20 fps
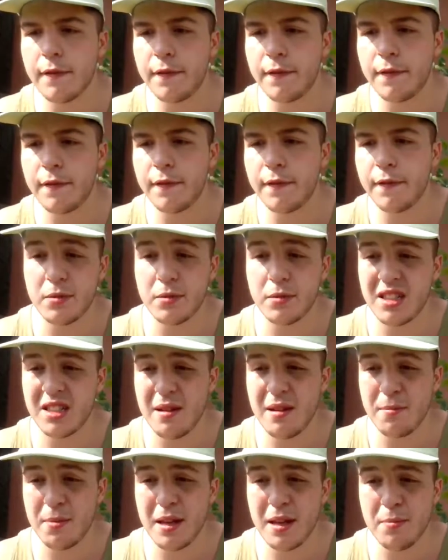if it's from the
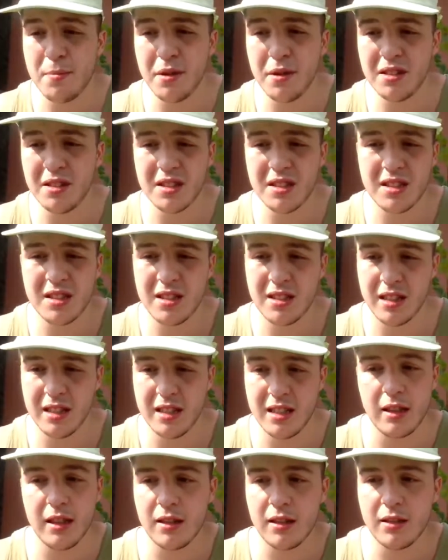same people, and
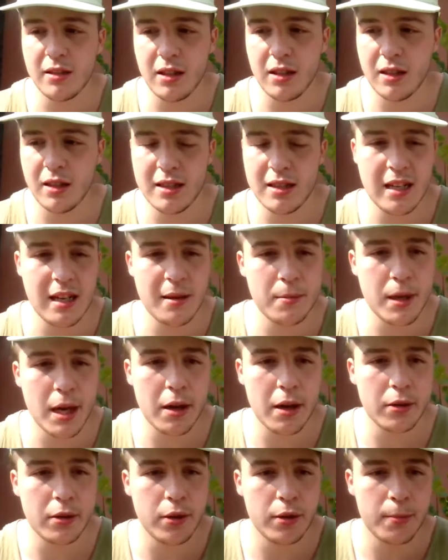it's literally on the same
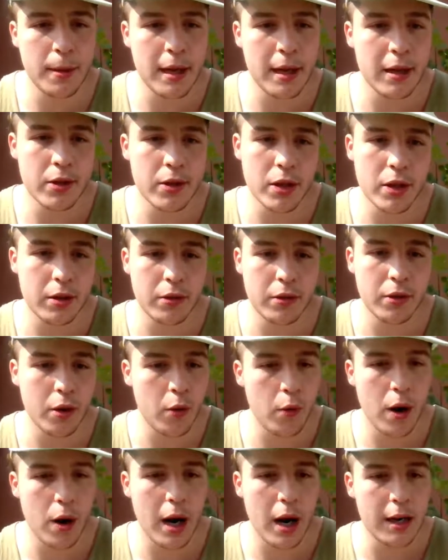download page, I don't
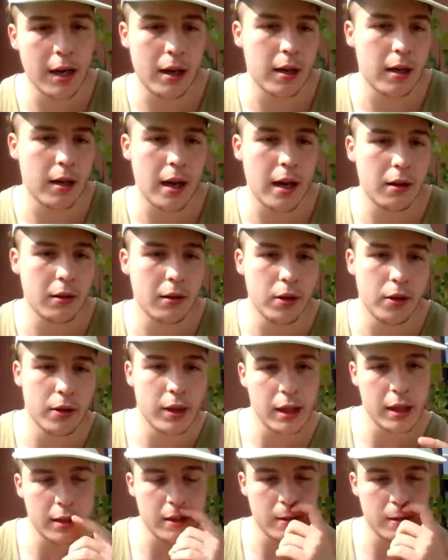know why I didn't download
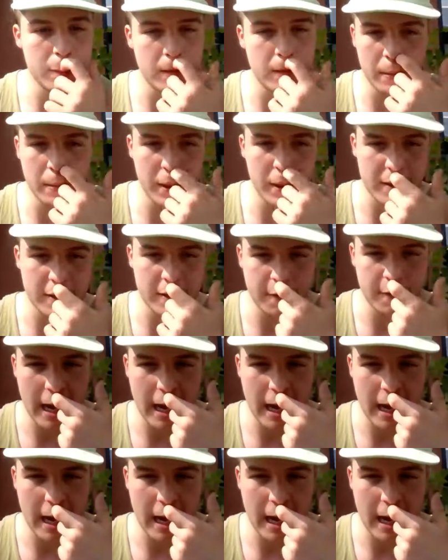it. They